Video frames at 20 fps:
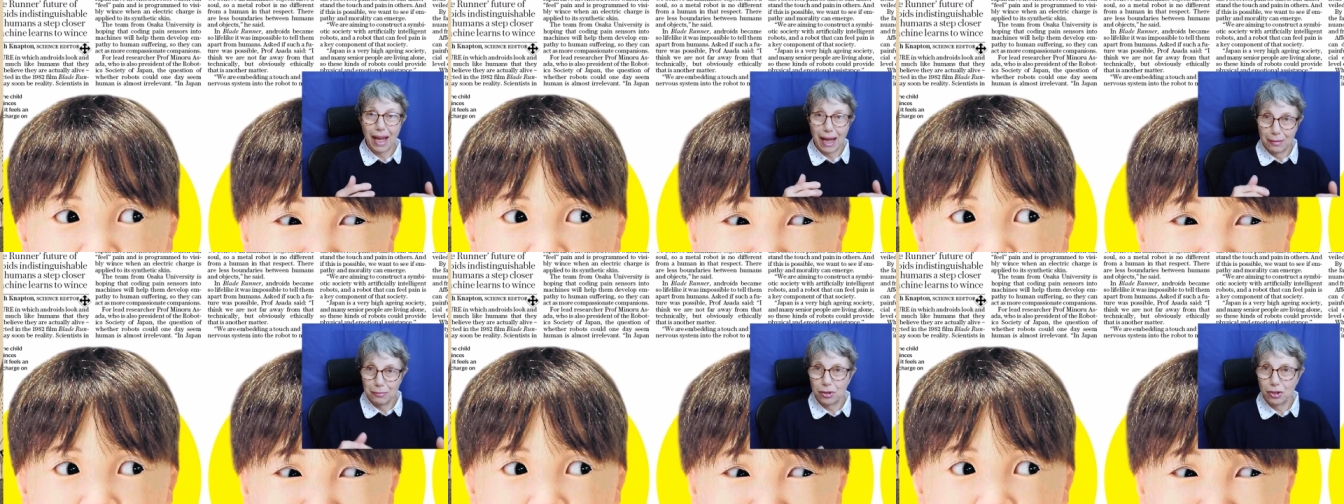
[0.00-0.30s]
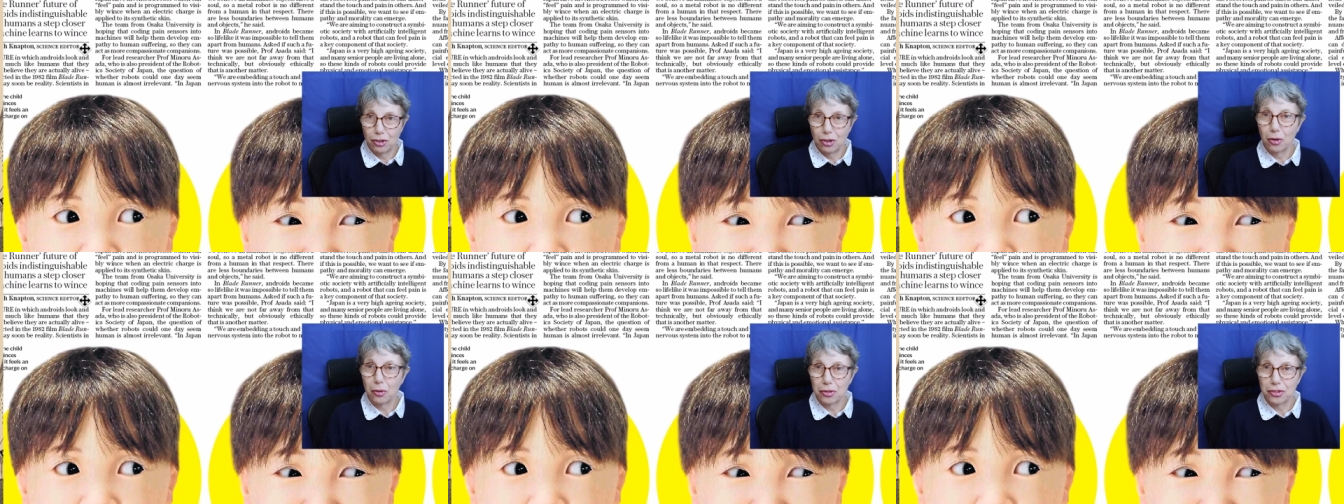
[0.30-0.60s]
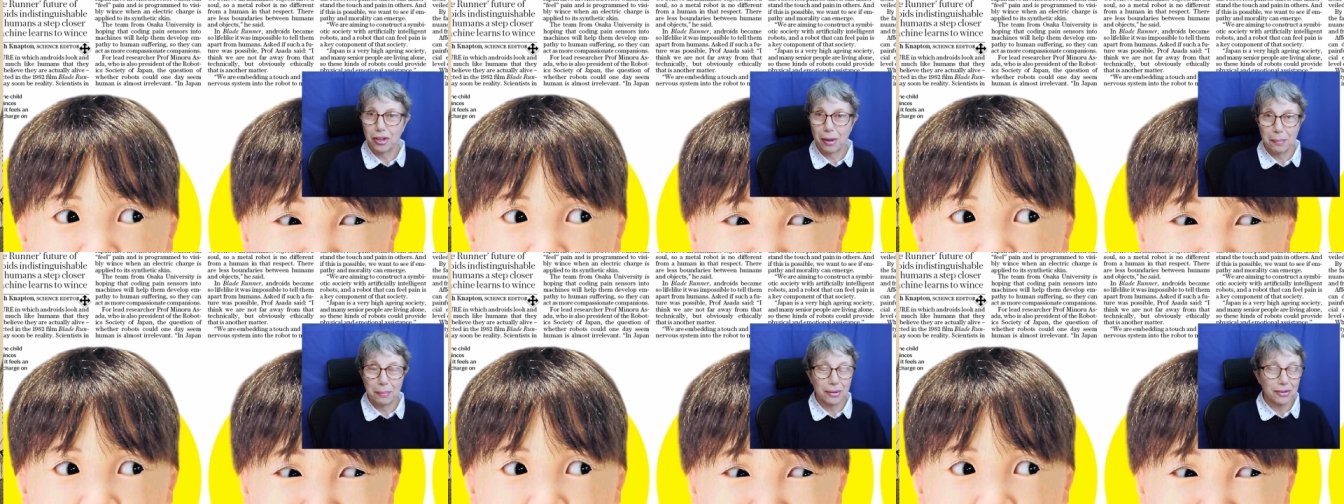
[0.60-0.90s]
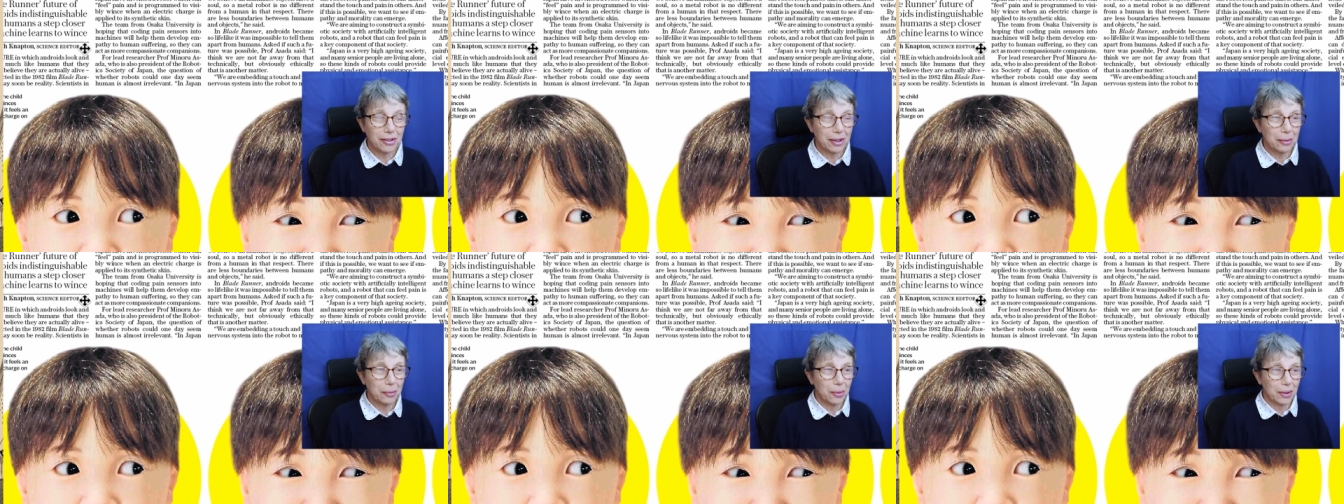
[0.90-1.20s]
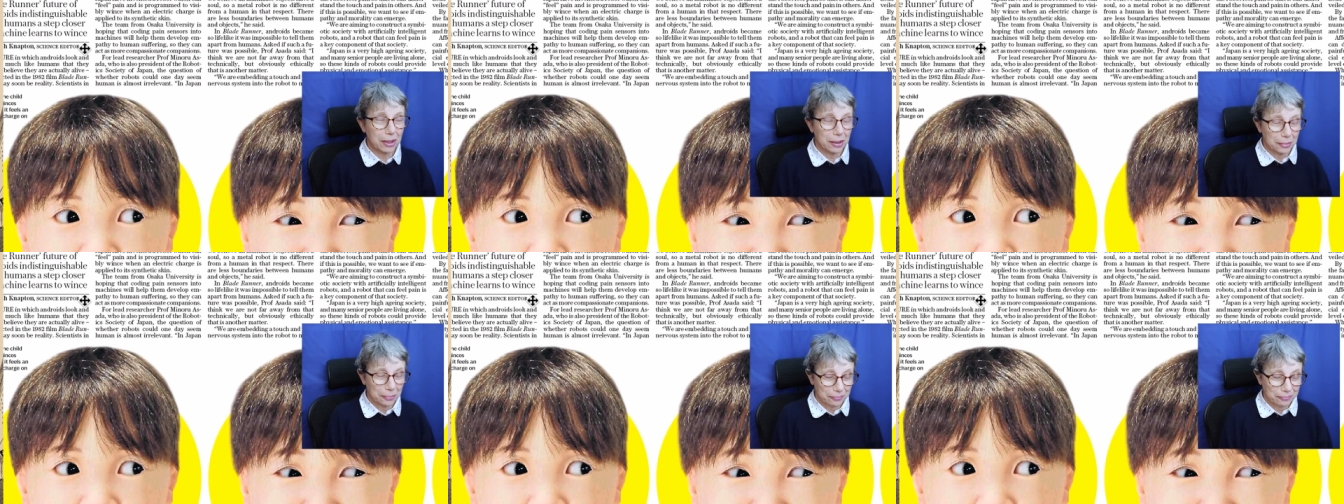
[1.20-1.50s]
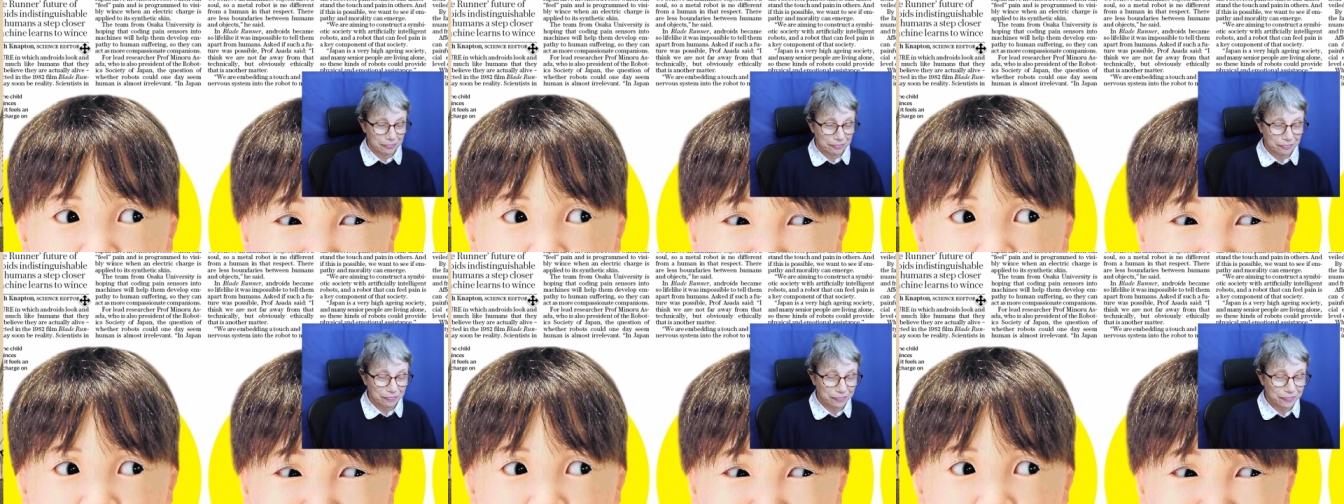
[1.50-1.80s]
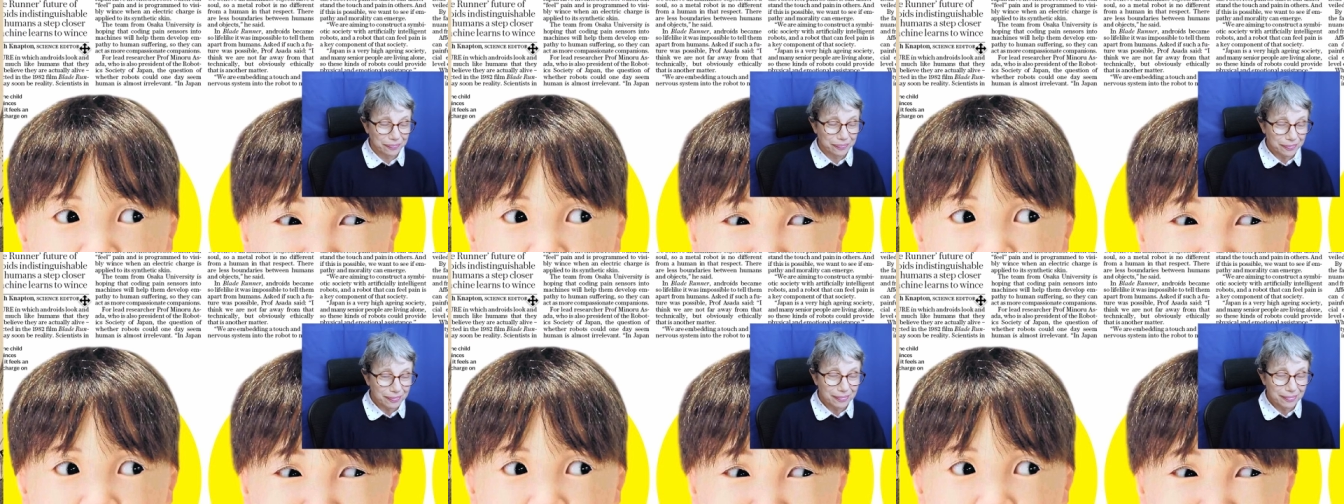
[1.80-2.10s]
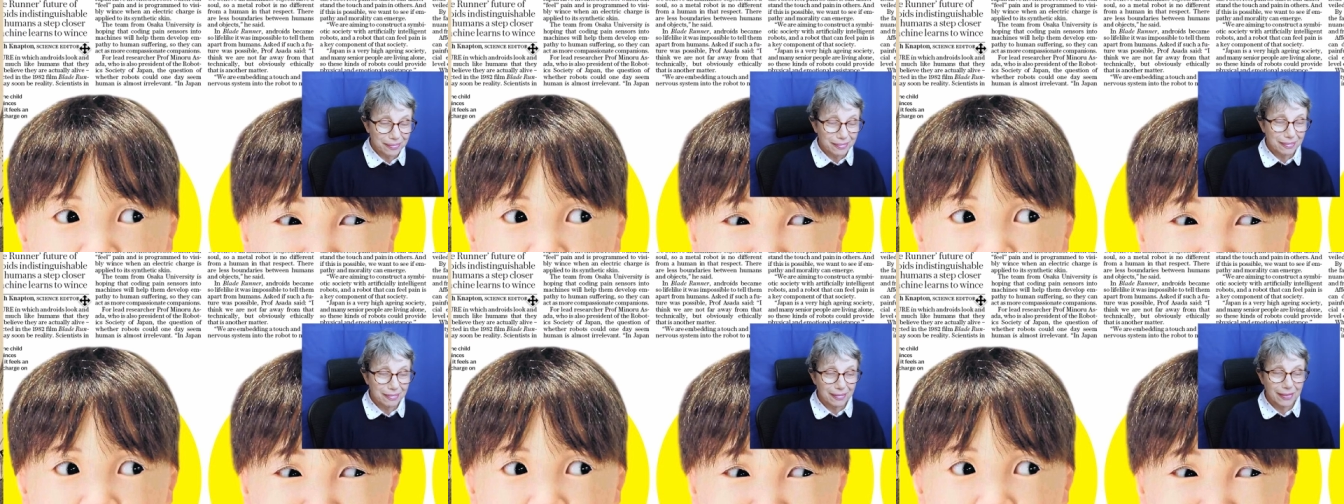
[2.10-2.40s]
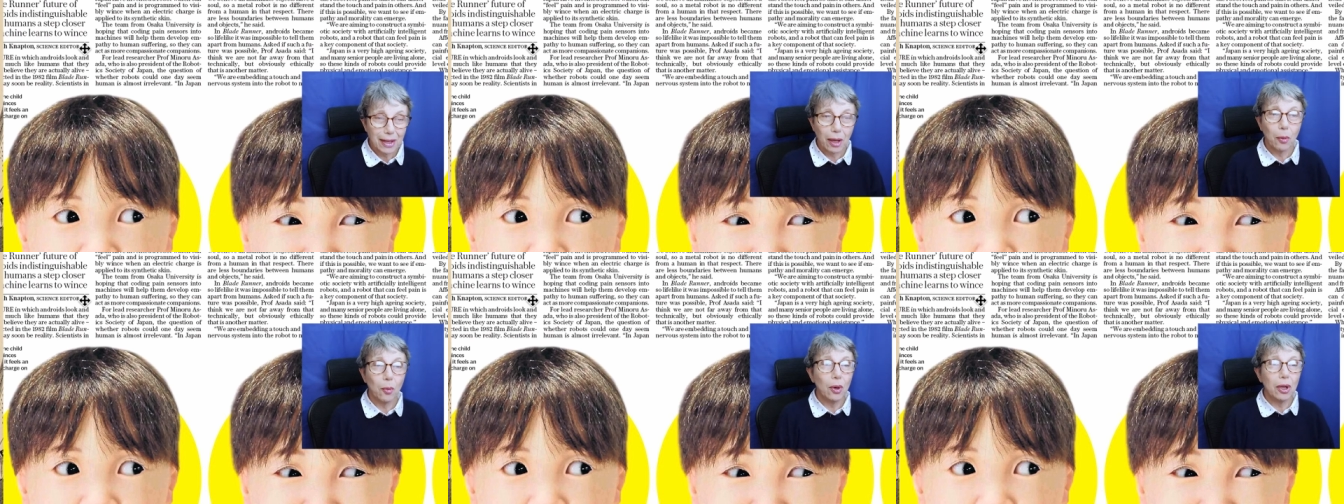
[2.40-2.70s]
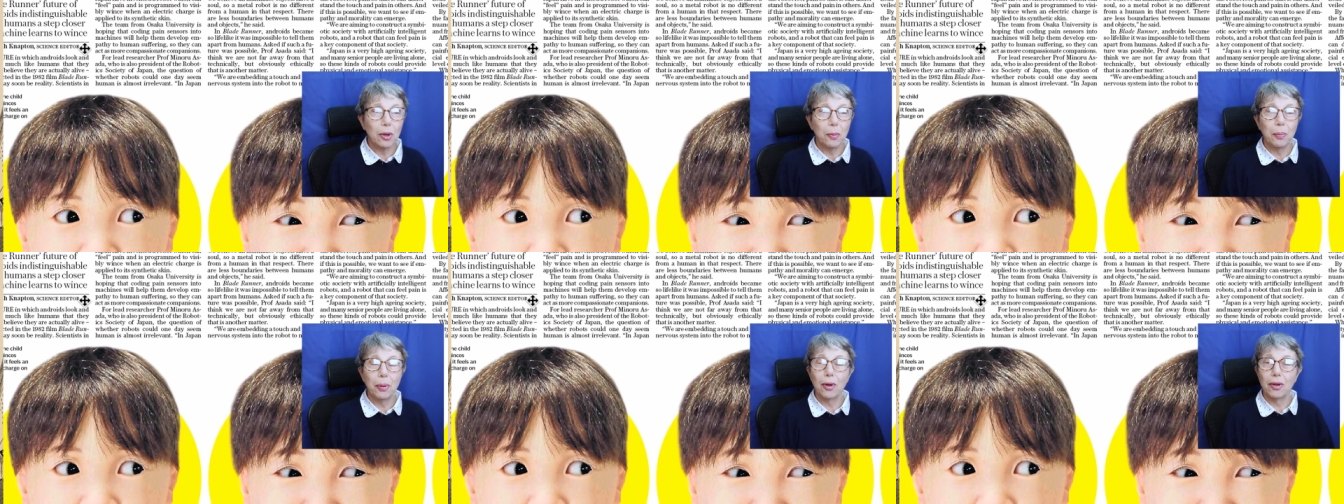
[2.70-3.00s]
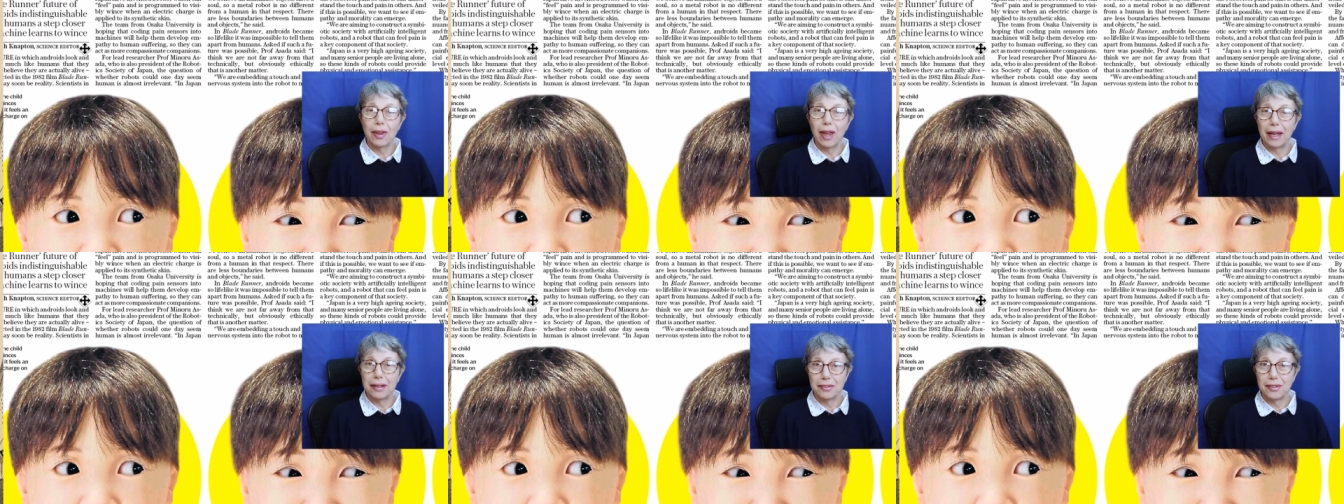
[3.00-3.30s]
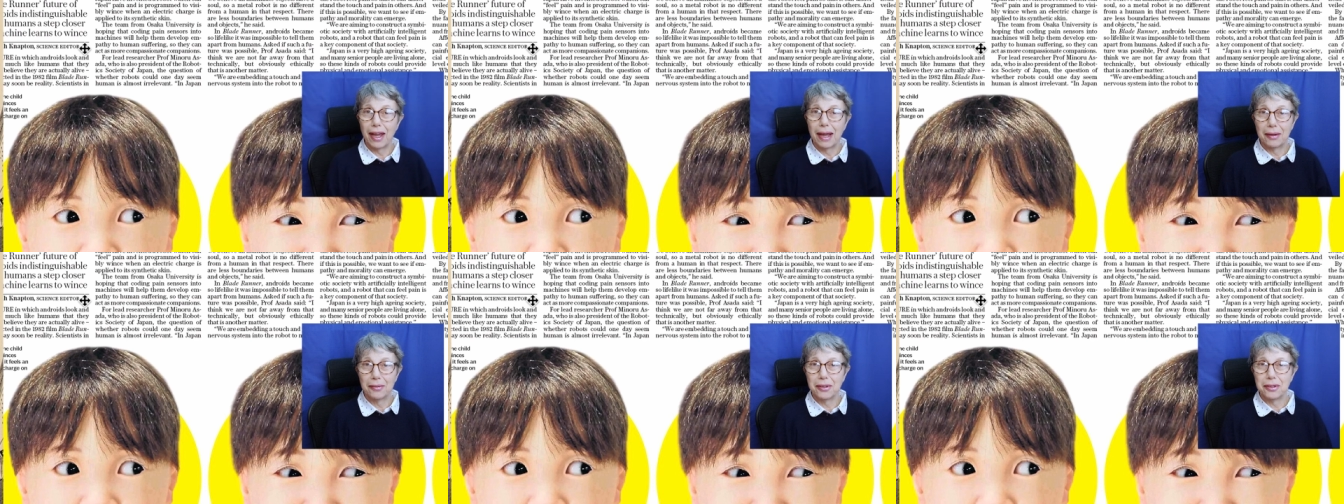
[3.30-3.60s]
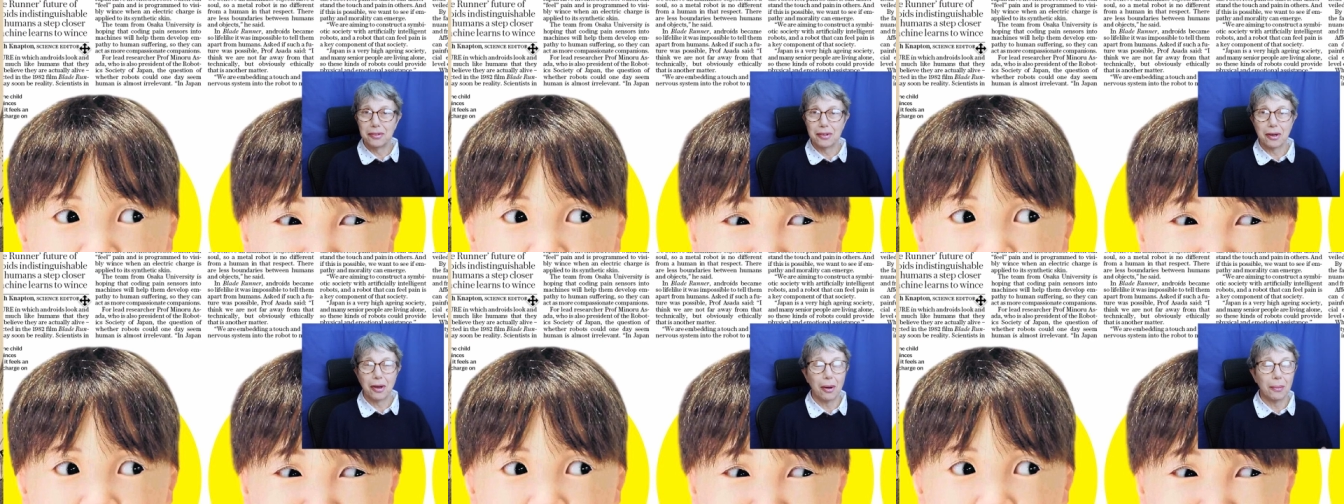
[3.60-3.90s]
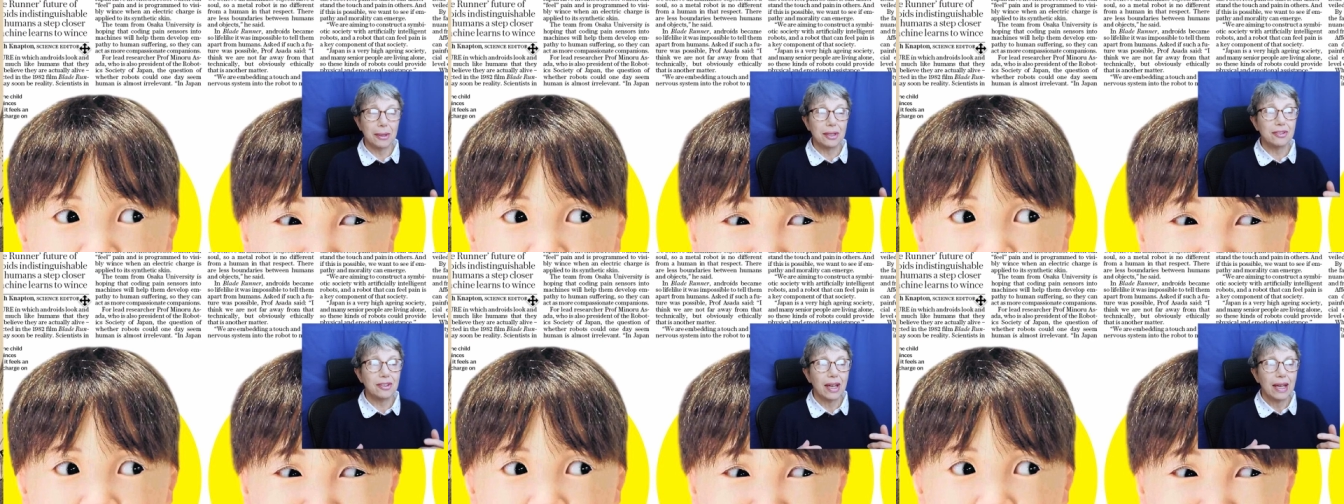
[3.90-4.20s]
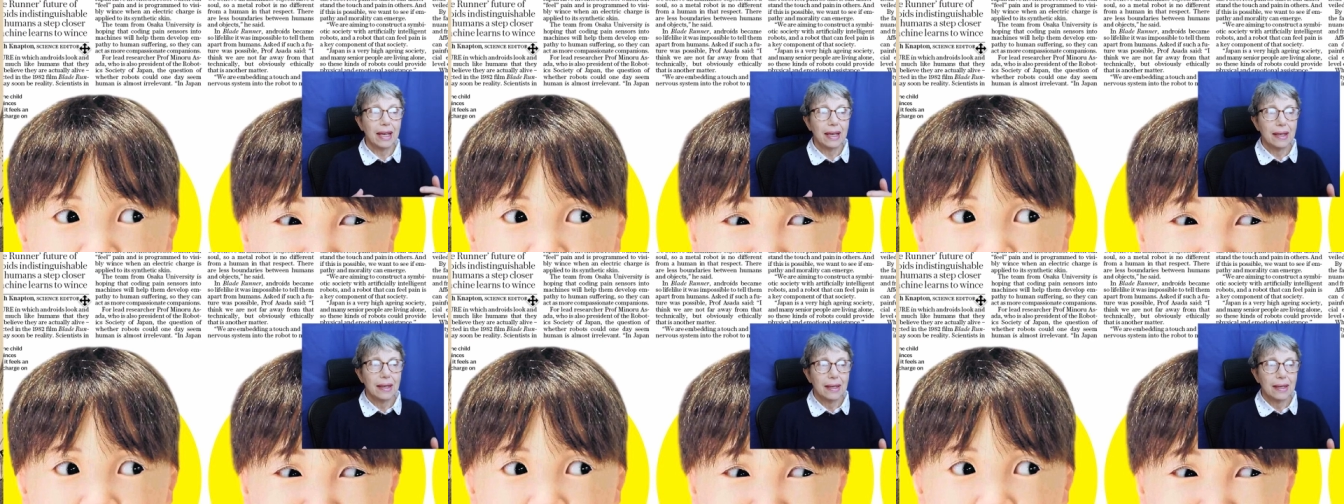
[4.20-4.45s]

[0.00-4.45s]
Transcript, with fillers: I'm sure somebody will will put that down in the comments.